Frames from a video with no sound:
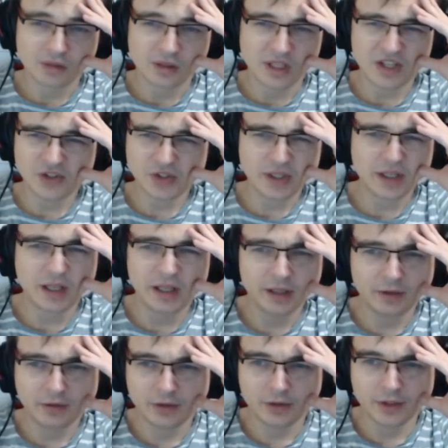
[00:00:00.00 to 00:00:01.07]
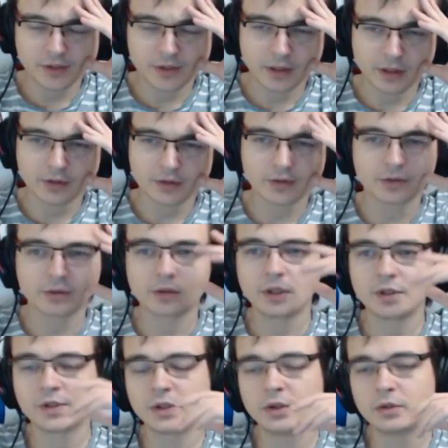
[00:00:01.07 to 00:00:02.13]
Actually, I'll give it 3 stars.
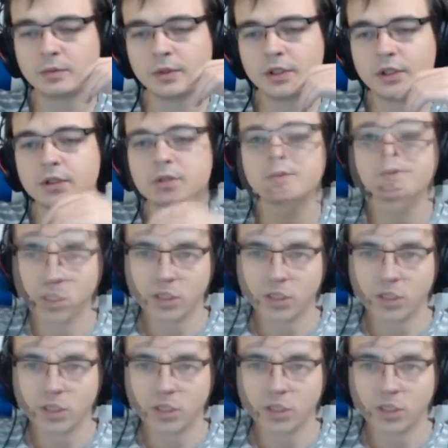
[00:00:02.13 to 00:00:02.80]
It's a good minion.